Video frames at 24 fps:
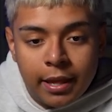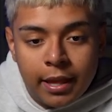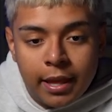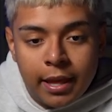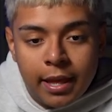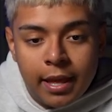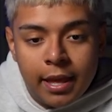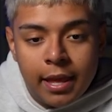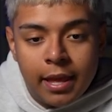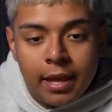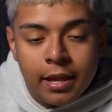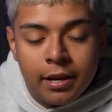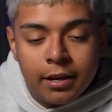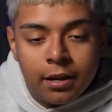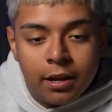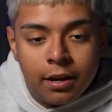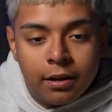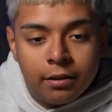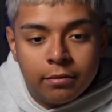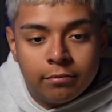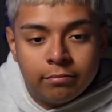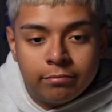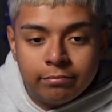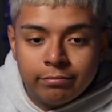And
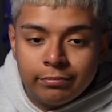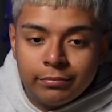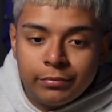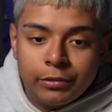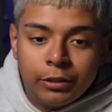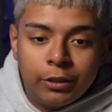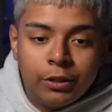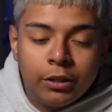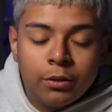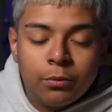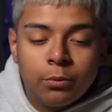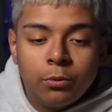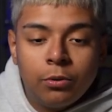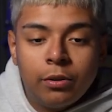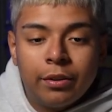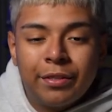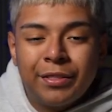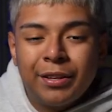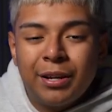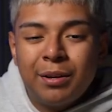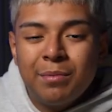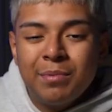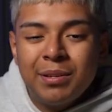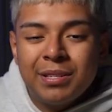a good rule of
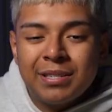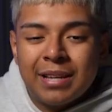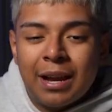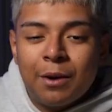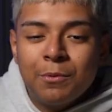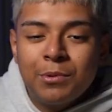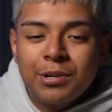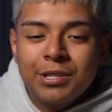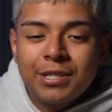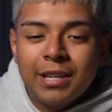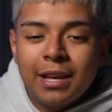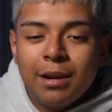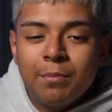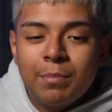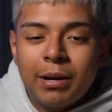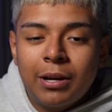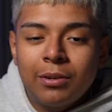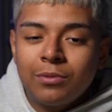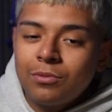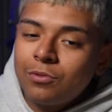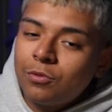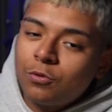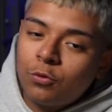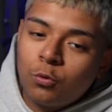thumb is I would say
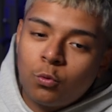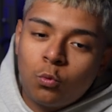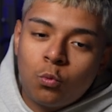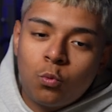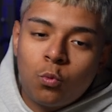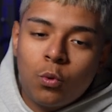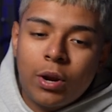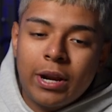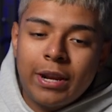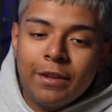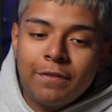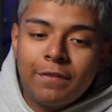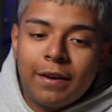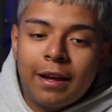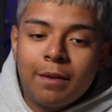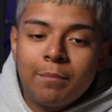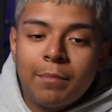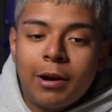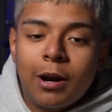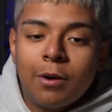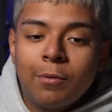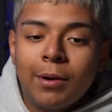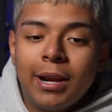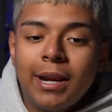about
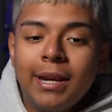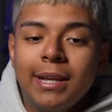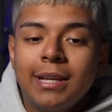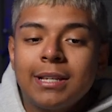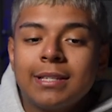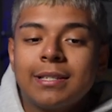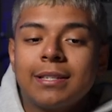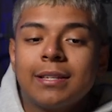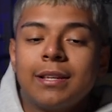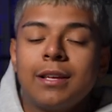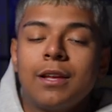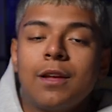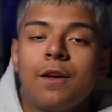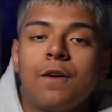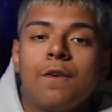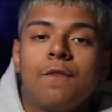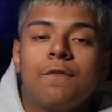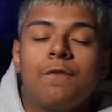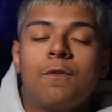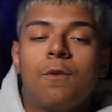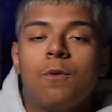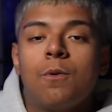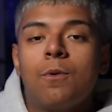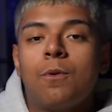25-mile radius
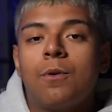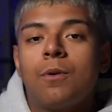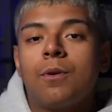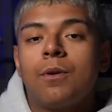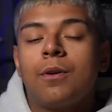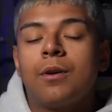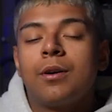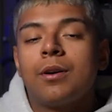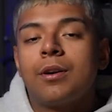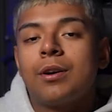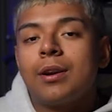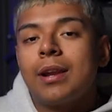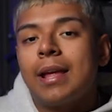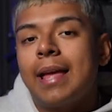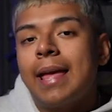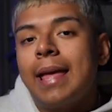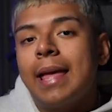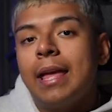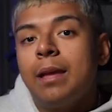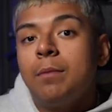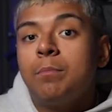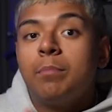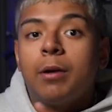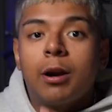for
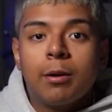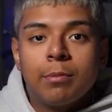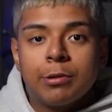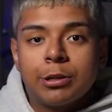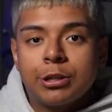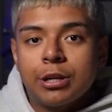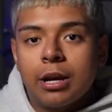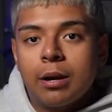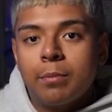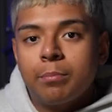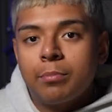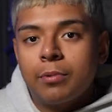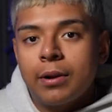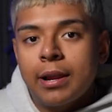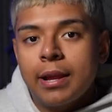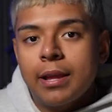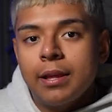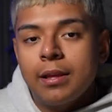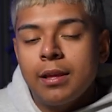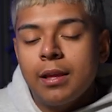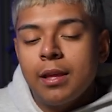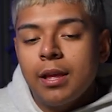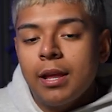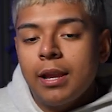a barbershop,
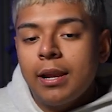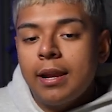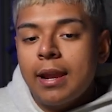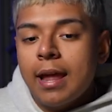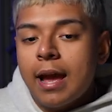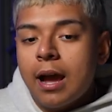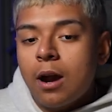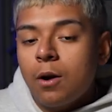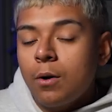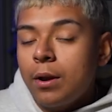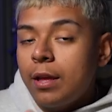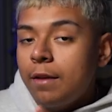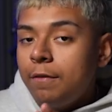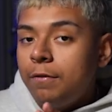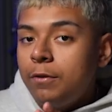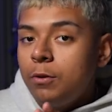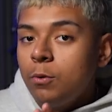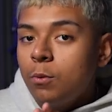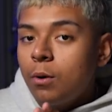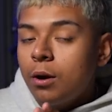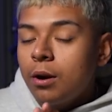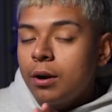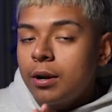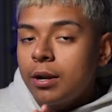right? Now,
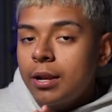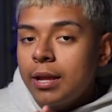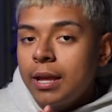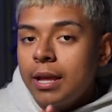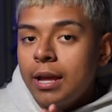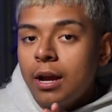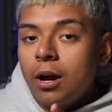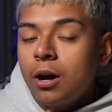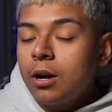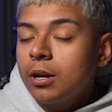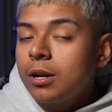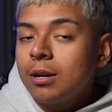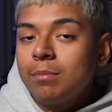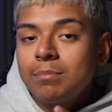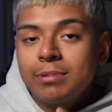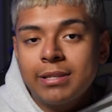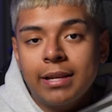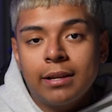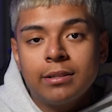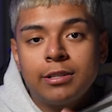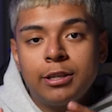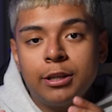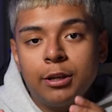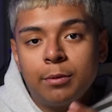it all comes
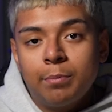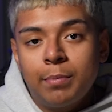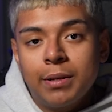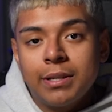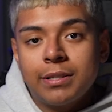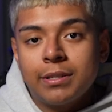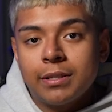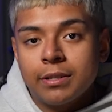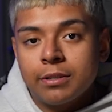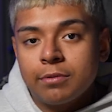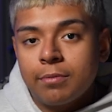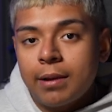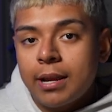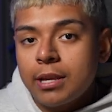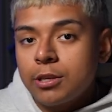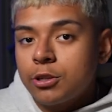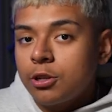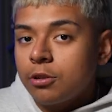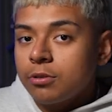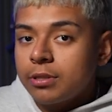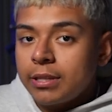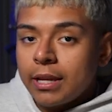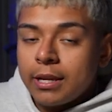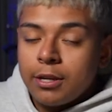down to your business, right?
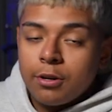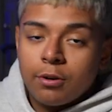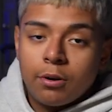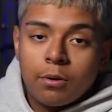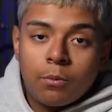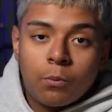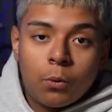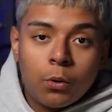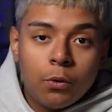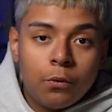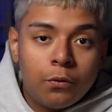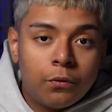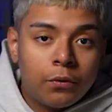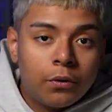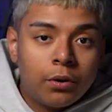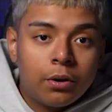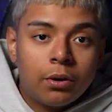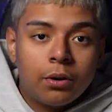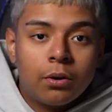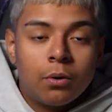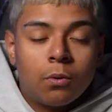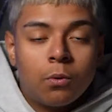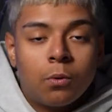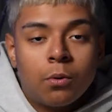So say you're a
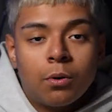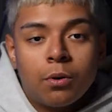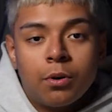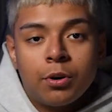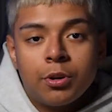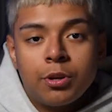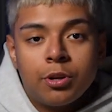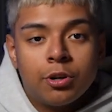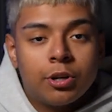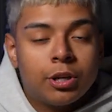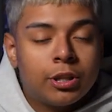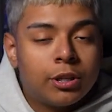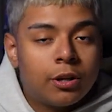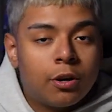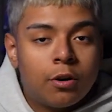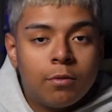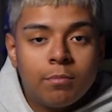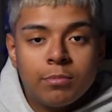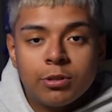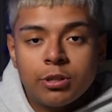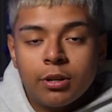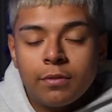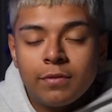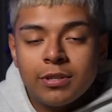roofer or you're in the
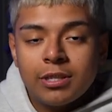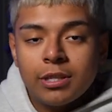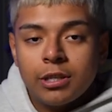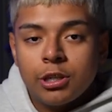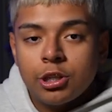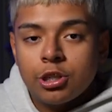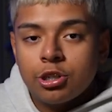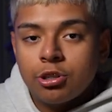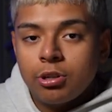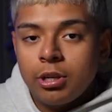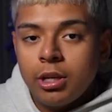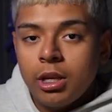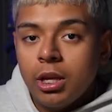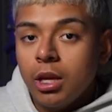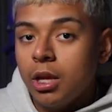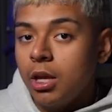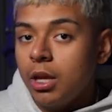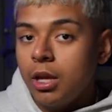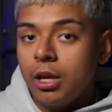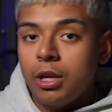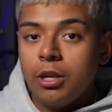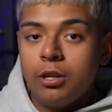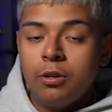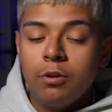home service industry,
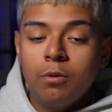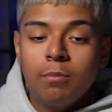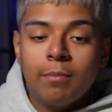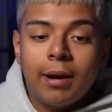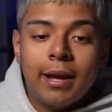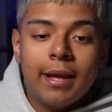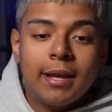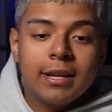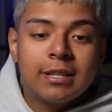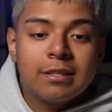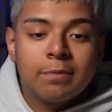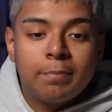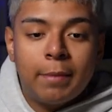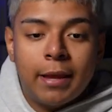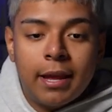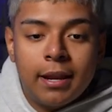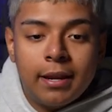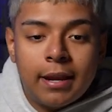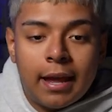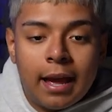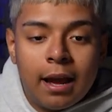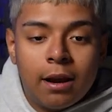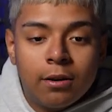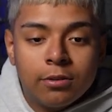you might
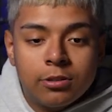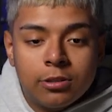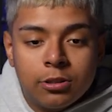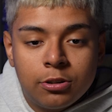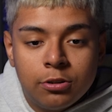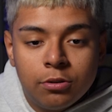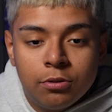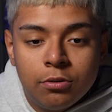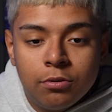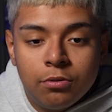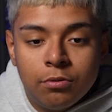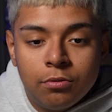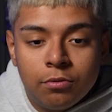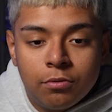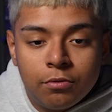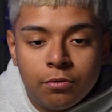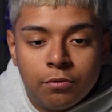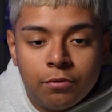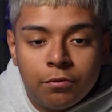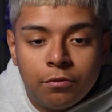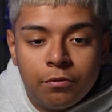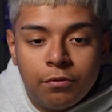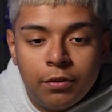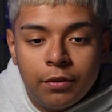expand out to
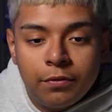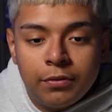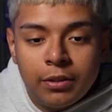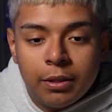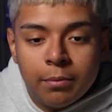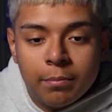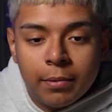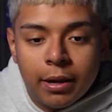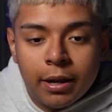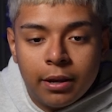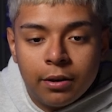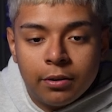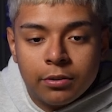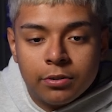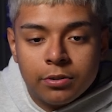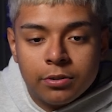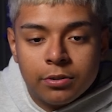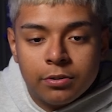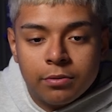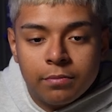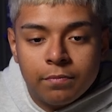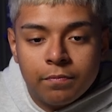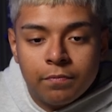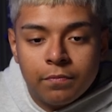50
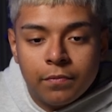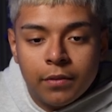miles.